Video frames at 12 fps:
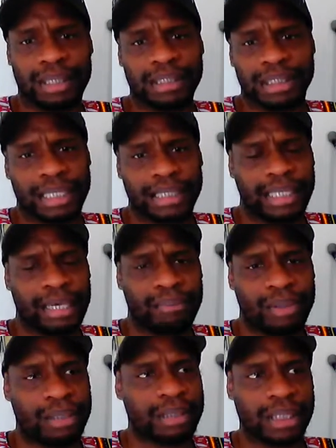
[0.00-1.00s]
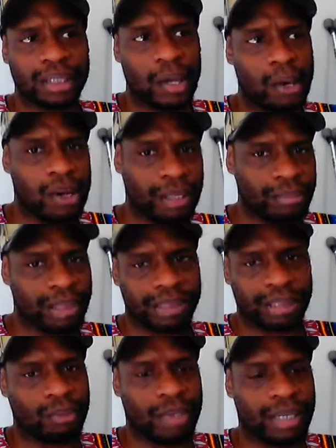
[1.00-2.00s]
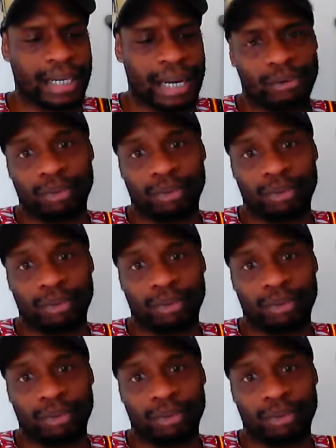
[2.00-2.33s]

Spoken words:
the Genosapiens and the Augments and whatnot,